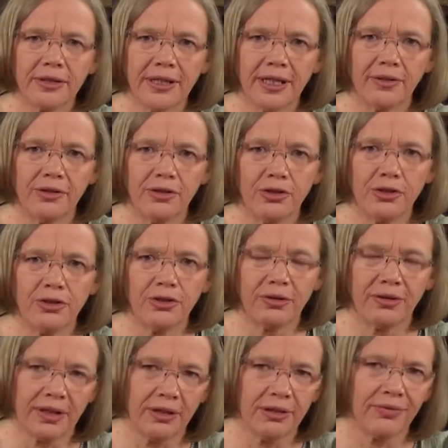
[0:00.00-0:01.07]
encourage you to
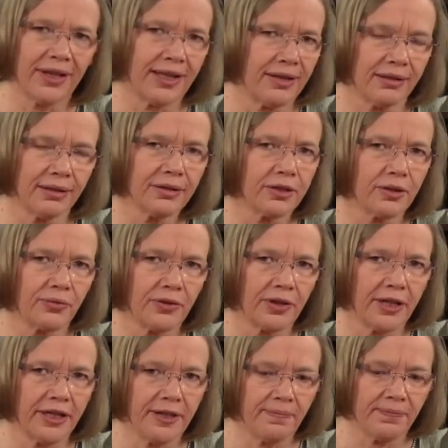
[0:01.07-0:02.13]
think of that a little
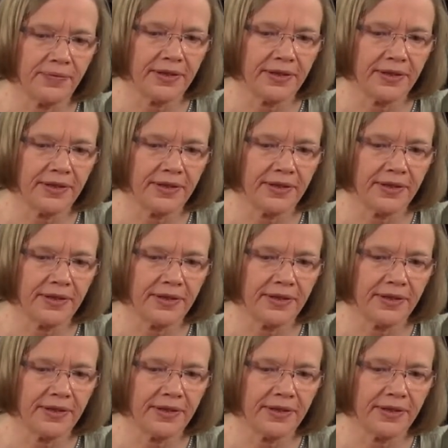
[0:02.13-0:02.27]
differently.